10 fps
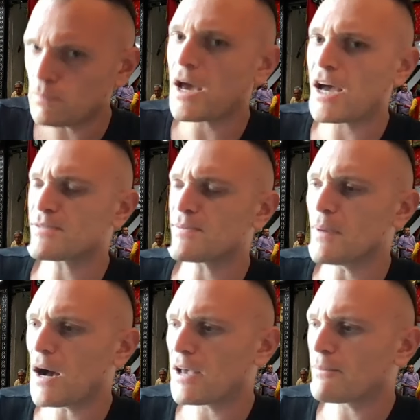would pass me
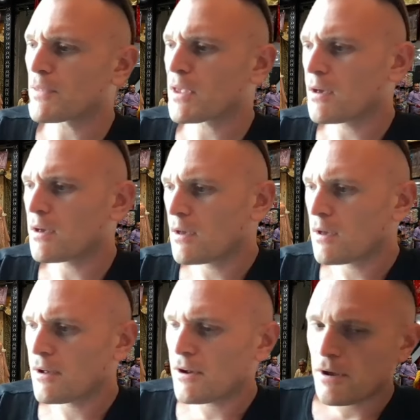by.
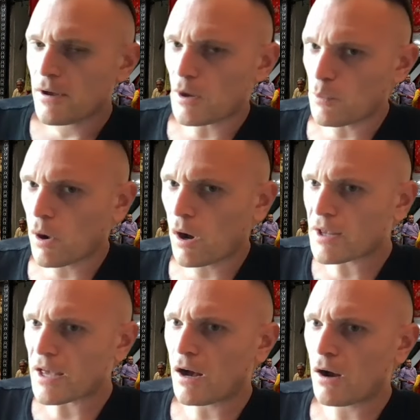I
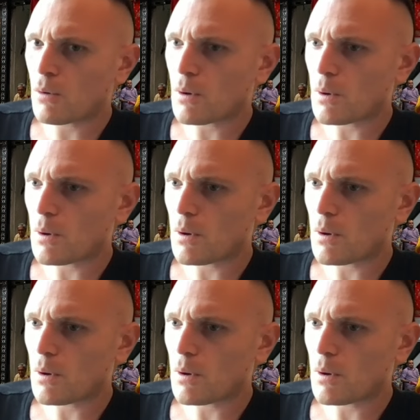walk out